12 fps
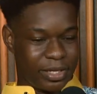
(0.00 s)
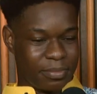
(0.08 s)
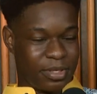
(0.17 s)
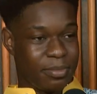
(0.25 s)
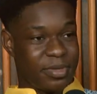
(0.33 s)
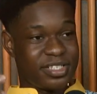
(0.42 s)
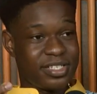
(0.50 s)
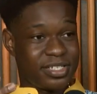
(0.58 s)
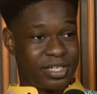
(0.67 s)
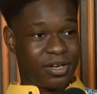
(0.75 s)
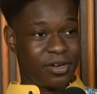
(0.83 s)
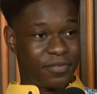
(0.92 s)
he meets this
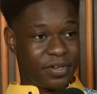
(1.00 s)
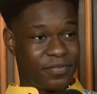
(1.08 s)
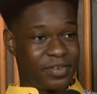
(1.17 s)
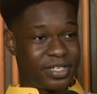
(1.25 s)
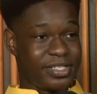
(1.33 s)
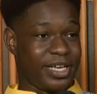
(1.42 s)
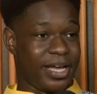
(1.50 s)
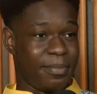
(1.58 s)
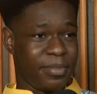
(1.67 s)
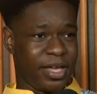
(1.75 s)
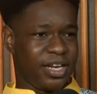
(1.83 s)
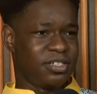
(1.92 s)
girl for the first
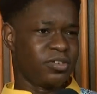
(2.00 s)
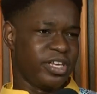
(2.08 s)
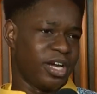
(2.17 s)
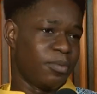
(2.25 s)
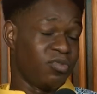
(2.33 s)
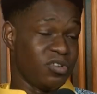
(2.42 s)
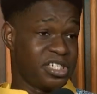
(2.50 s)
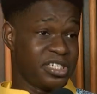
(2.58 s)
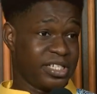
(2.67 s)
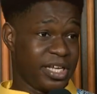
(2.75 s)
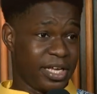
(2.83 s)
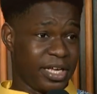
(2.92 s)
time, and so he
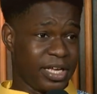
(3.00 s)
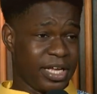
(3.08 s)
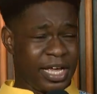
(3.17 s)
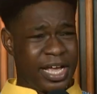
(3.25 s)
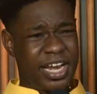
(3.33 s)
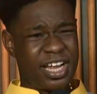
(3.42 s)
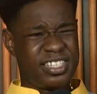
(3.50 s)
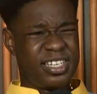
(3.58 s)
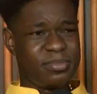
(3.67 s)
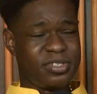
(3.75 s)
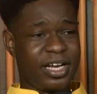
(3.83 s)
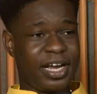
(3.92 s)
approaches her in an
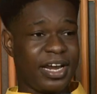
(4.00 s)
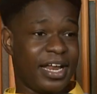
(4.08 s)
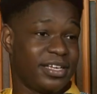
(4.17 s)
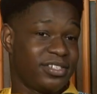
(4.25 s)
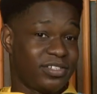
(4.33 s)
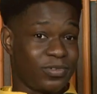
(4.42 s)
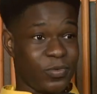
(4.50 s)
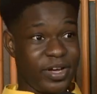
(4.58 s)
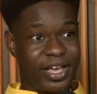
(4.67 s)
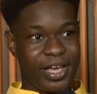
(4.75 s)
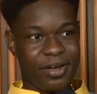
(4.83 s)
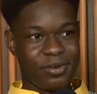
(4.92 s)
attempt to kind of like
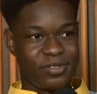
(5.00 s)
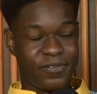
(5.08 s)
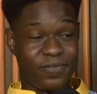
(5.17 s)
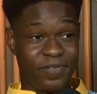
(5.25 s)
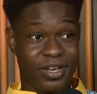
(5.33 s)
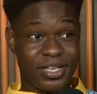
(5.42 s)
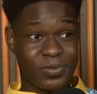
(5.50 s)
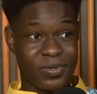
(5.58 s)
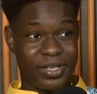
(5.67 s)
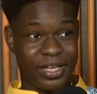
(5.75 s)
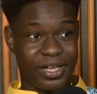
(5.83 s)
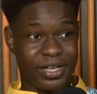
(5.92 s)
sway her or to flirt
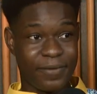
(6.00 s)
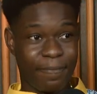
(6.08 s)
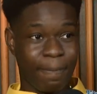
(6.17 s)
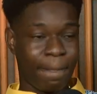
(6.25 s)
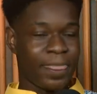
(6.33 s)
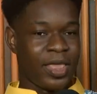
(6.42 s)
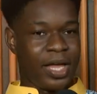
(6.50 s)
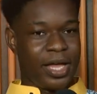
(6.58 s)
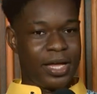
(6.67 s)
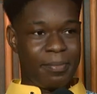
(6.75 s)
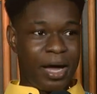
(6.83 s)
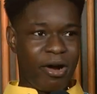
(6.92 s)
with her.
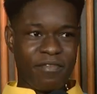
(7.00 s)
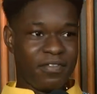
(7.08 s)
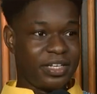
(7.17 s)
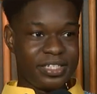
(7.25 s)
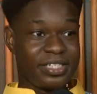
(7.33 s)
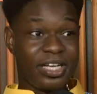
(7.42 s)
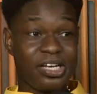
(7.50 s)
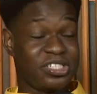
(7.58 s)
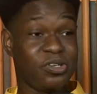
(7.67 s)
However, this girl is